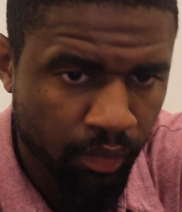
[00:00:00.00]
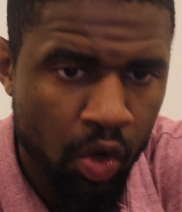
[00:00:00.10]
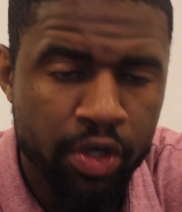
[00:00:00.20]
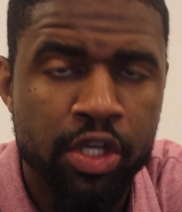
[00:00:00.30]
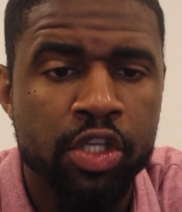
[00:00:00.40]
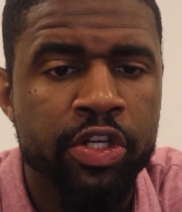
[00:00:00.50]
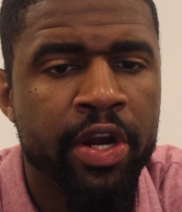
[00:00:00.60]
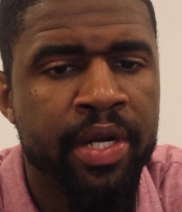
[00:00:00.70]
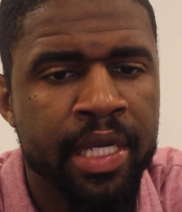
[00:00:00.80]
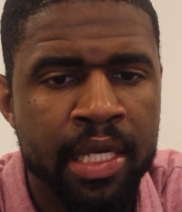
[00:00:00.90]
On your
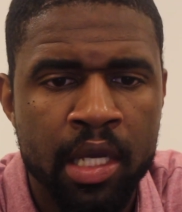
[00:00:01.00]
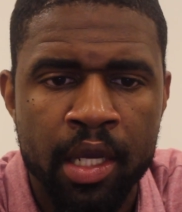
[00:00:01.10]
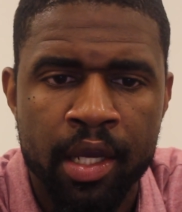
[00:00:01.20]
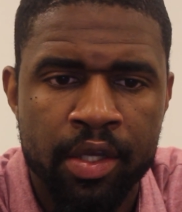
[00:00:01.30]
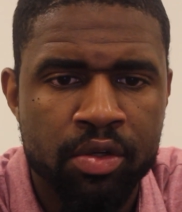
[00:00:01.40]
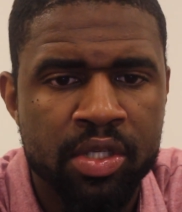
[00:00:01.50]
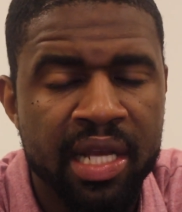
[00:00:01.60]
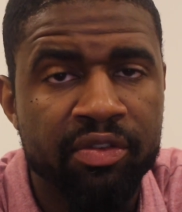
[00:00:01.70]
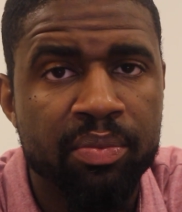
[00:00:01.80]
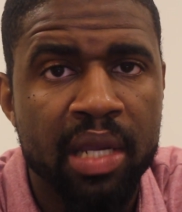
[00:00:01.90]
journey, you just
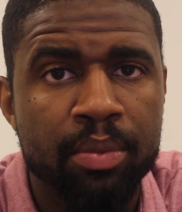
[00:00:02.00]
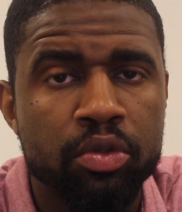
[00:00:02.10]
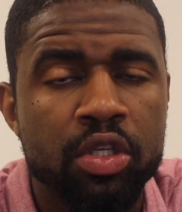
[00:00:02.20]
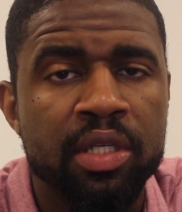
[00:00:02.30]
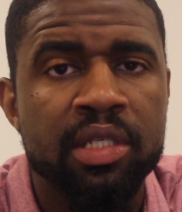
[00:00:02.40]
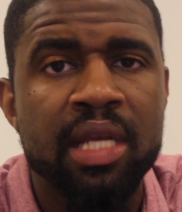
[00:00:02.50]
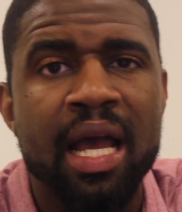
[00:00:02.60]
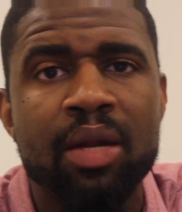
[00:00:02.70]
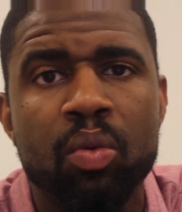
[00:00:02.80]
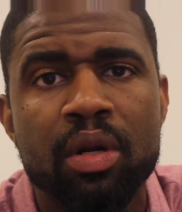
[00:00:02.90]
have to be able to
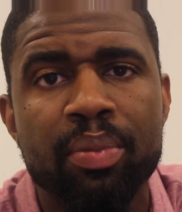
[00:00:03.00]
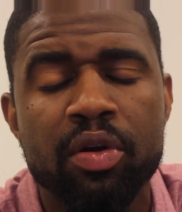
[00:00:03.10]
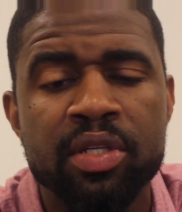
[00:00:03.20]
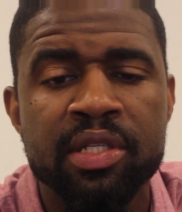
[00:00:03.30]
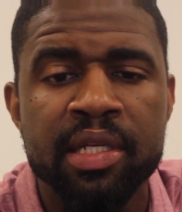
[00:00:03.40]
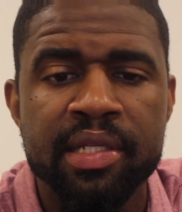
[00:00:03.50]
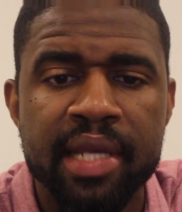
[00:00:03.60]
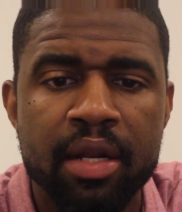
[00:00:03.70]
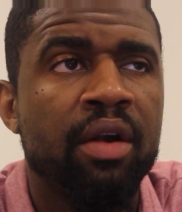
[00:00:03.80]
decide what a person's intent.